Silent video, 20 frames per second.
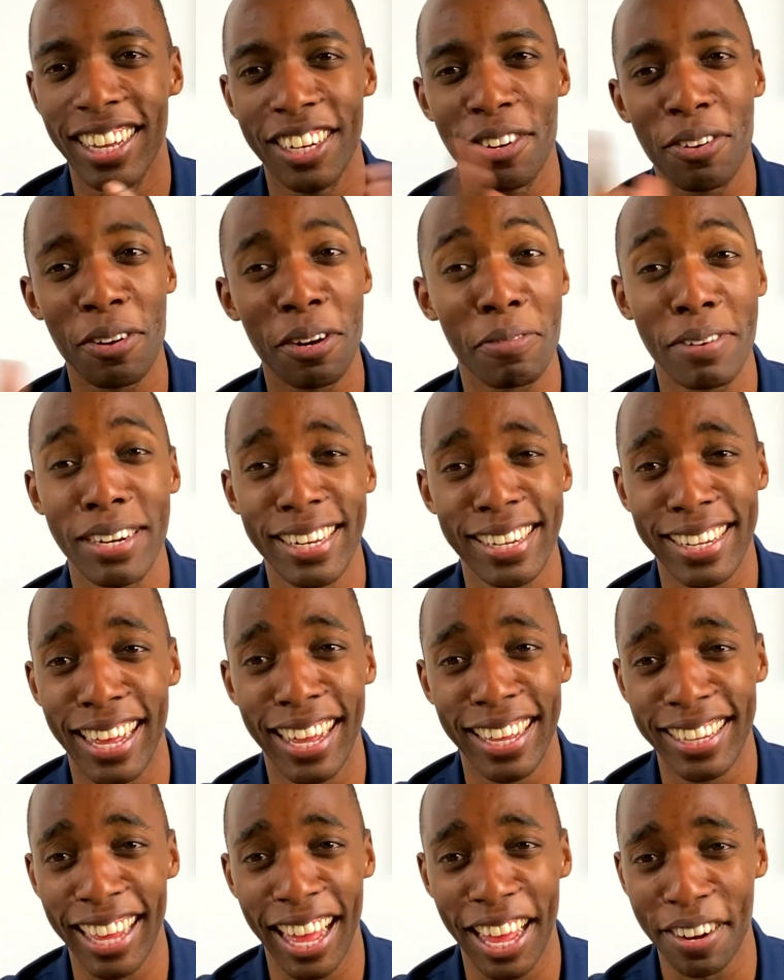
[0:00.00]
during
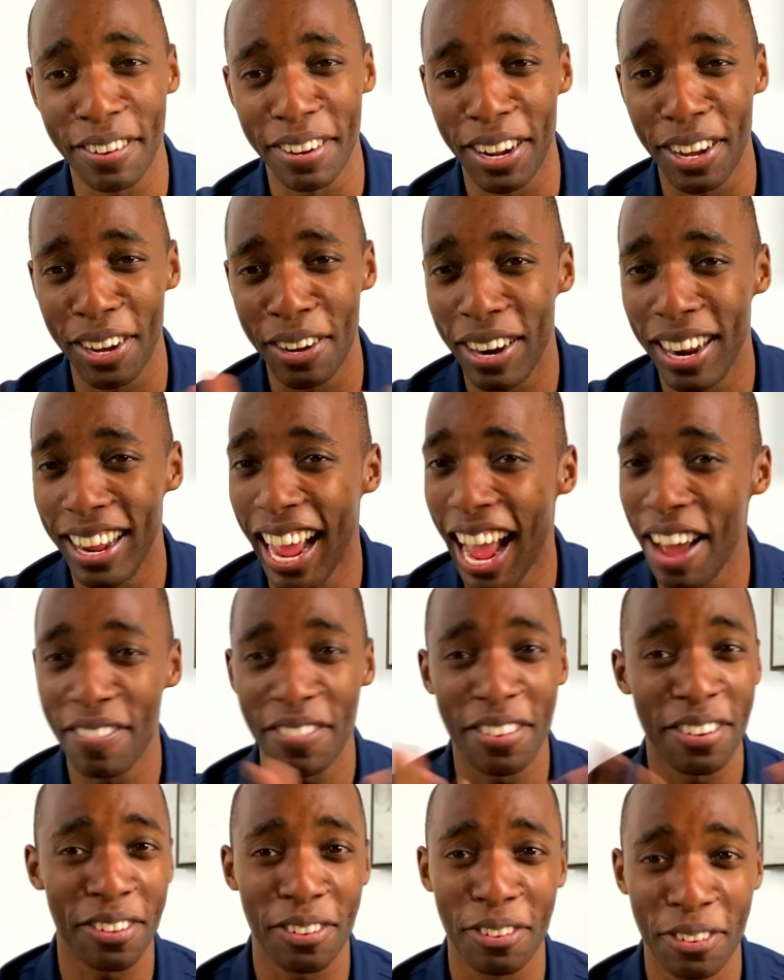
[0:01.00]
recess. I don't know,
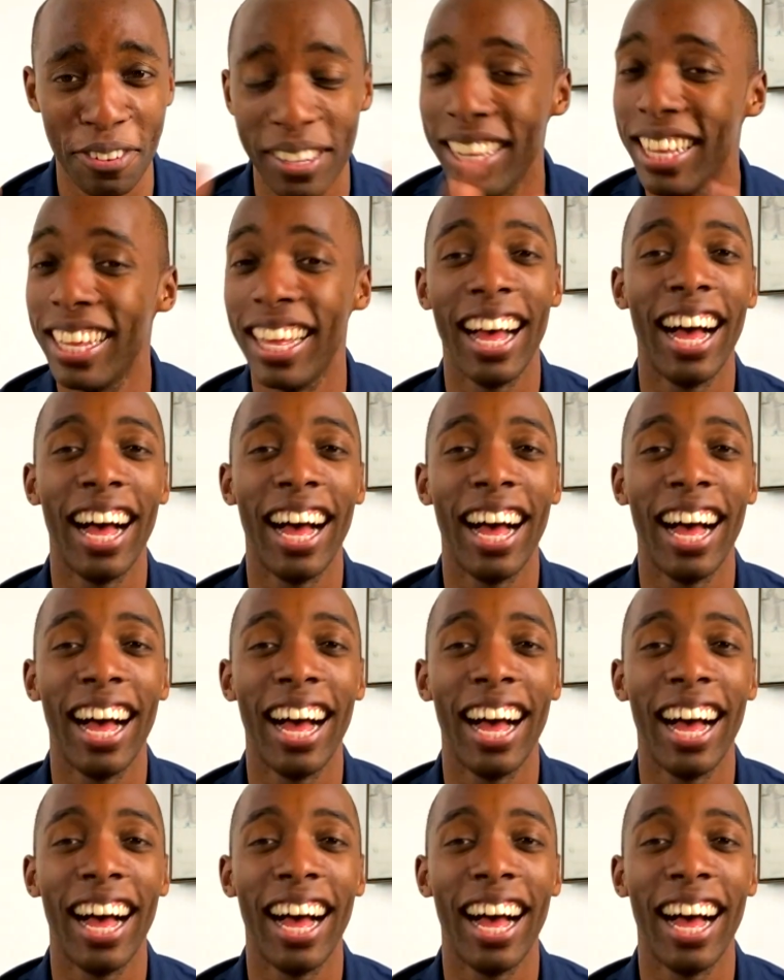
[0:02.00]
after school.